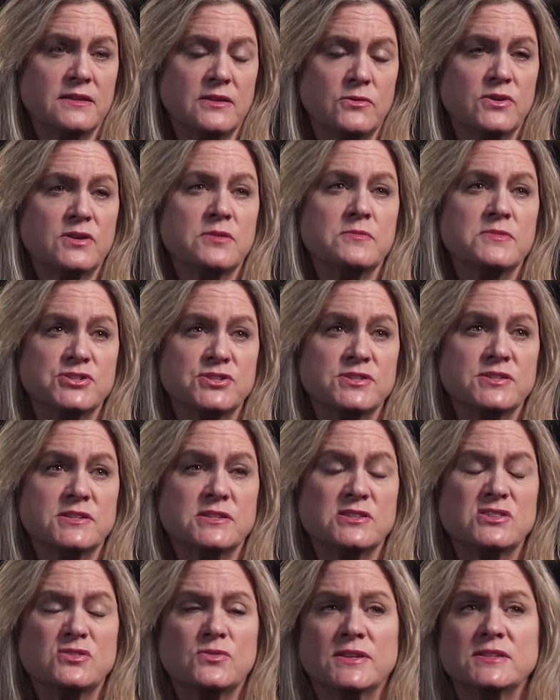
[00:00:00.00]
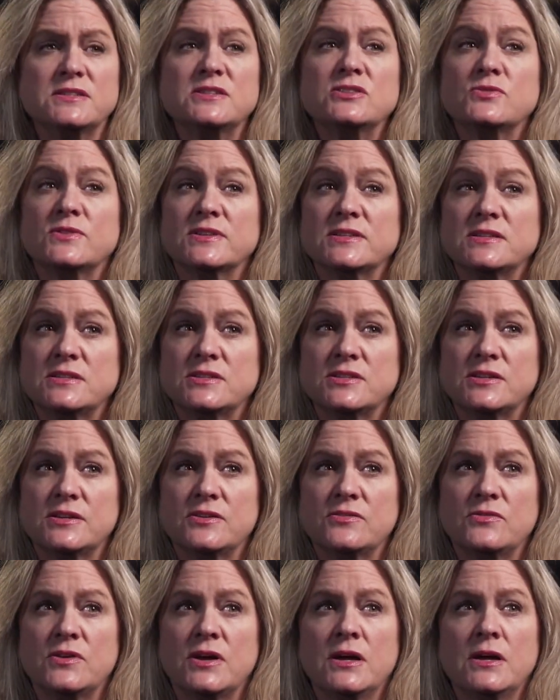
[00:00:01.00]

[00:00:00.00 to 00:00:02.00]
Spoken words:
They were commissioned in 2022.